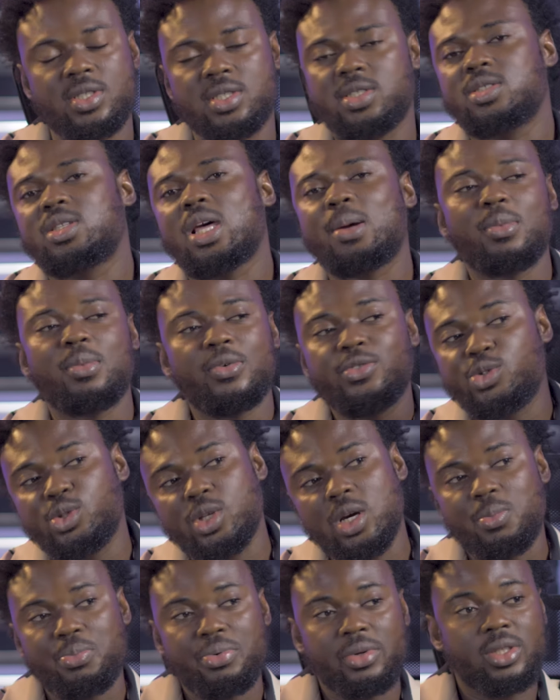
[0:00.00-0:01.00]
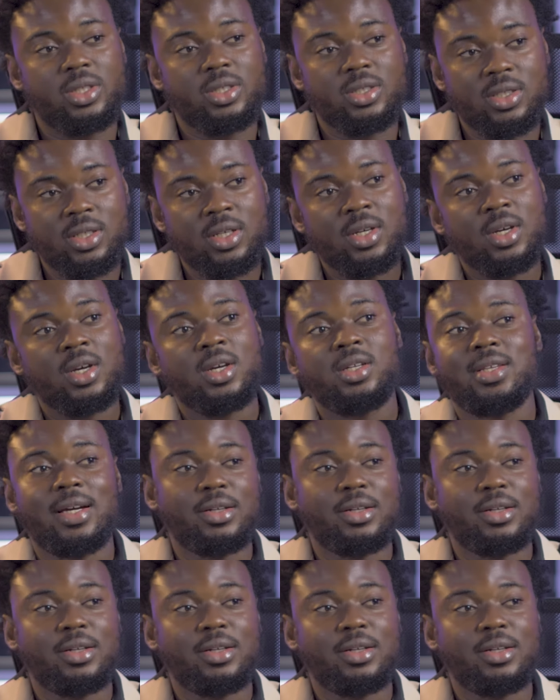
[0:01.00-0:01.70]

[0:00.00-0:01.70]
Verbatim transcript: I mean, since the time of Junior Pretty,